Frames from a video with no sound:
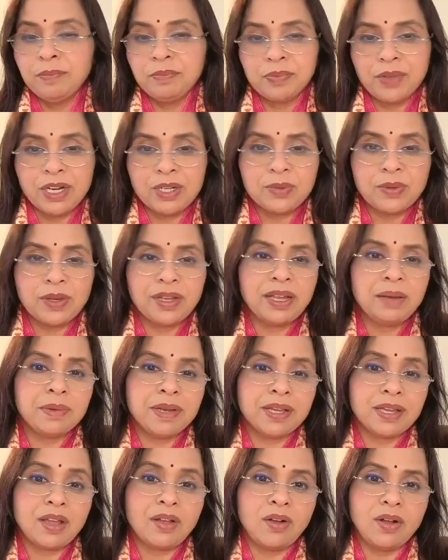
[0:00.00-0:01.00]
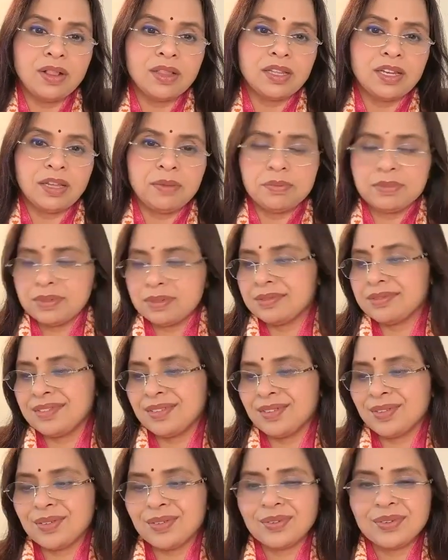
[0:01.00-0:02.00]
That's why I'm taking all the names.
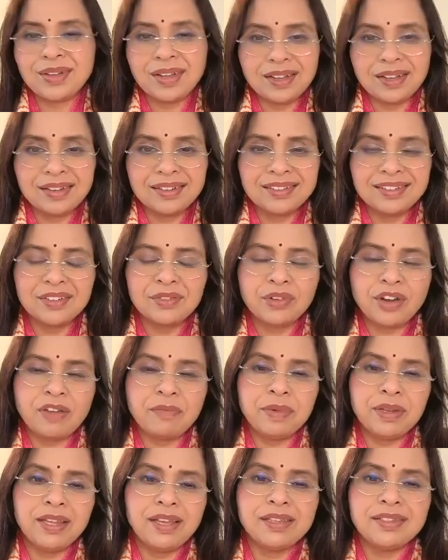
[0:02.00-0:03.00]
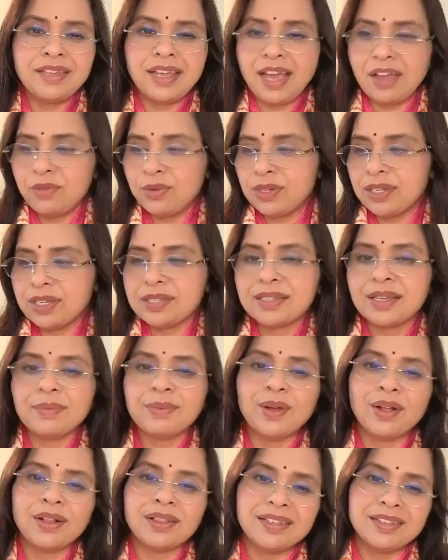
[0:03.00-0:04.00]
It would have been easy, I would just skip
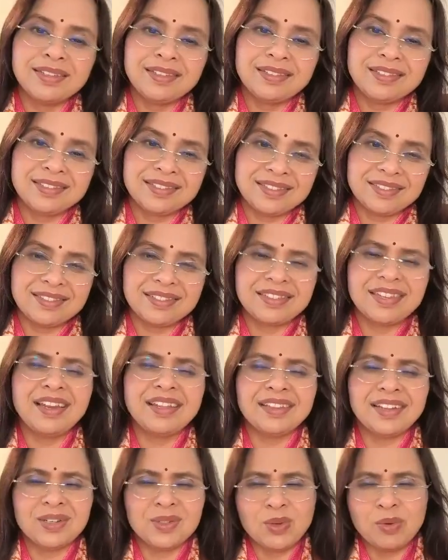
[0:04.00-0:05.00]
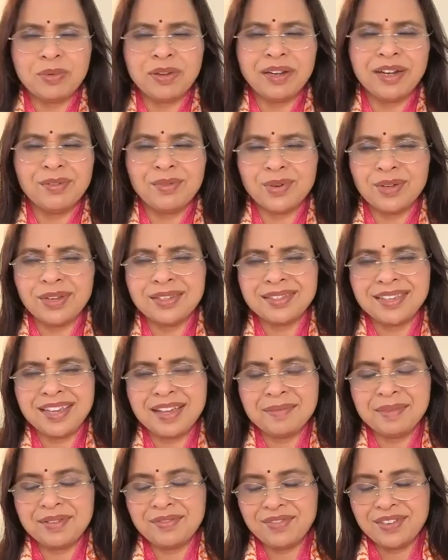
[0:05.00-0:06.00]
all this, telling that so many devotees
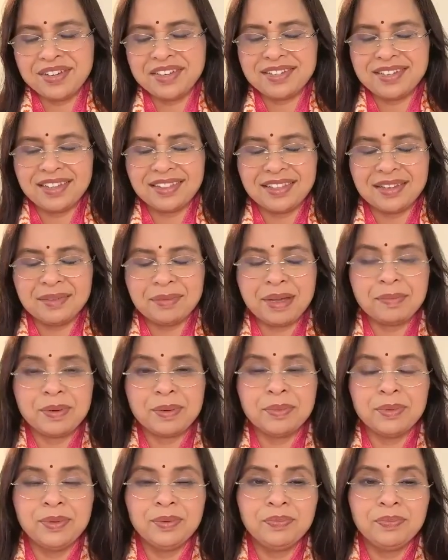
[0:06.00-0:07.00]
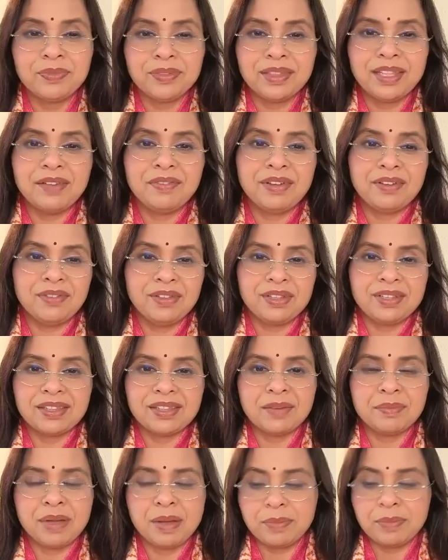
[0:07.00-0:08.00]
came and wished Chaitanya Mahaprabhu. They were with
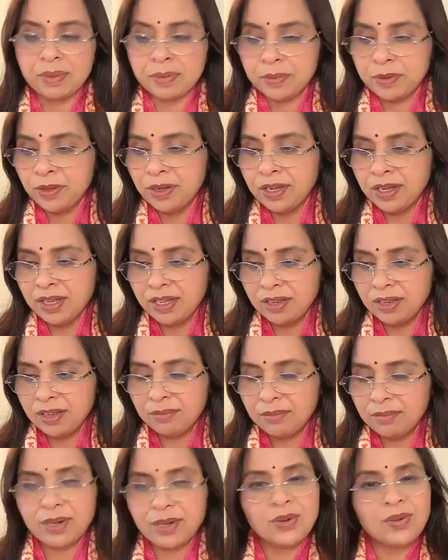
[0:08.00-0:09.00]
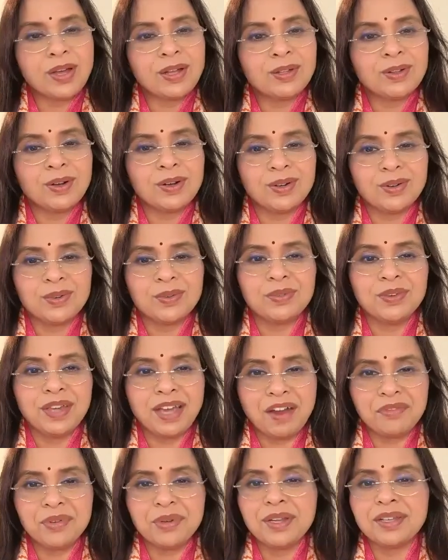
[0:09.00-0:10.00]
Chaitanya Mahaprabhu. But no, I thought, no, we
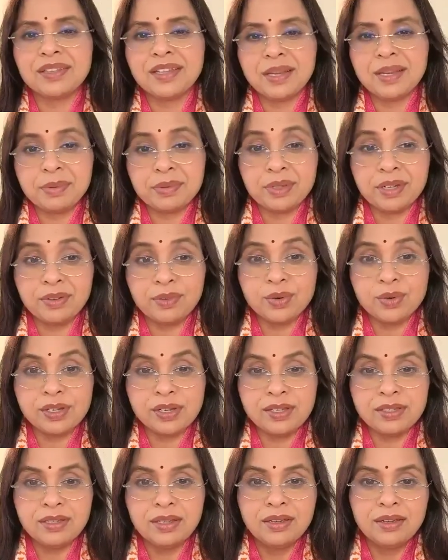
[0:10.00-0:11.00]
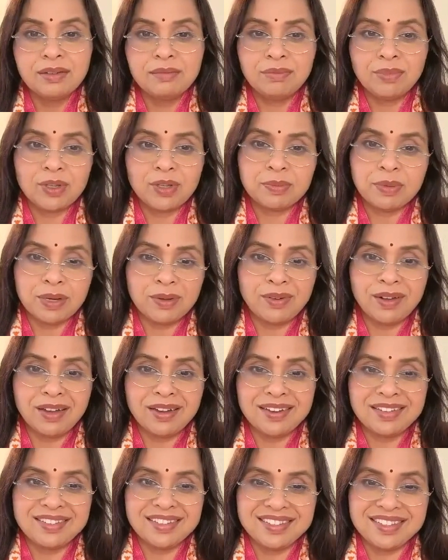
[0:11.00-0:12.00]
have to take the name of the devotees because
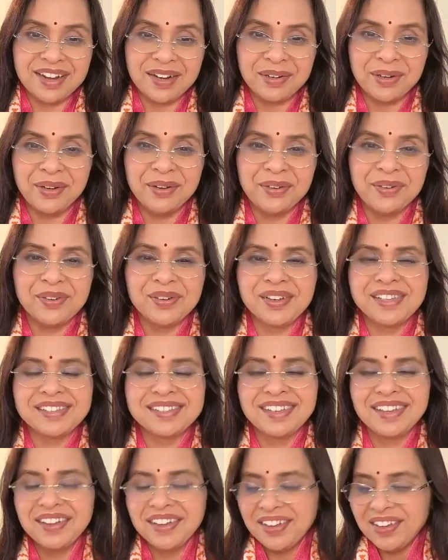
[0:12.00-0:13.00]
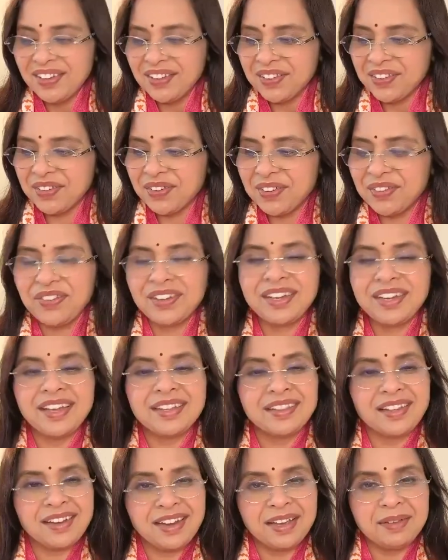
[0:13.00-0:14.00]
Bhagavan is inside the devotees. So if you take
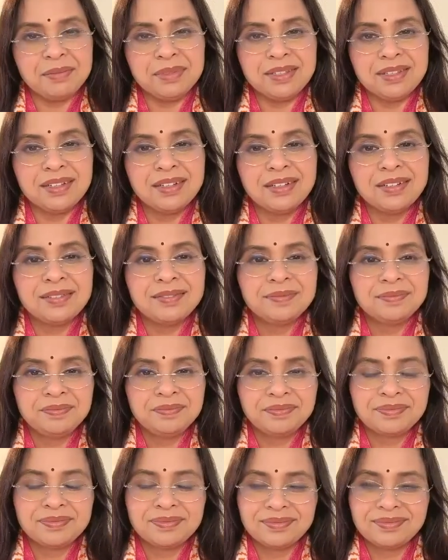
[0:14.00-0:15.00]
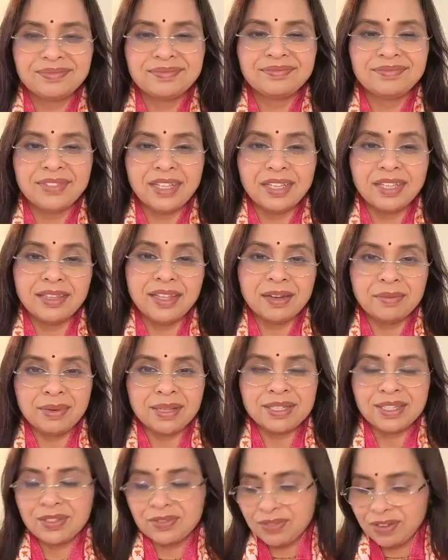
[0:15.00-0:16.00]
their names, then their
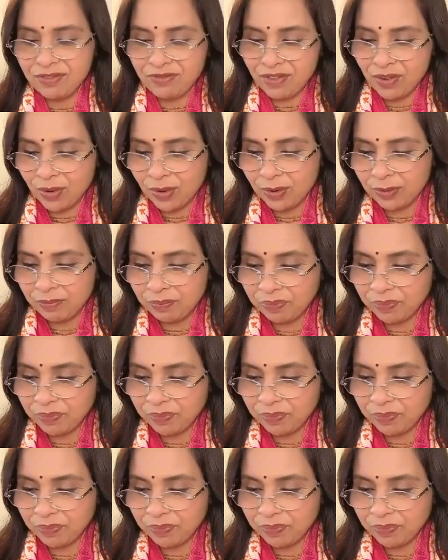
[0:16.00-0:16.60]
blessings will flow.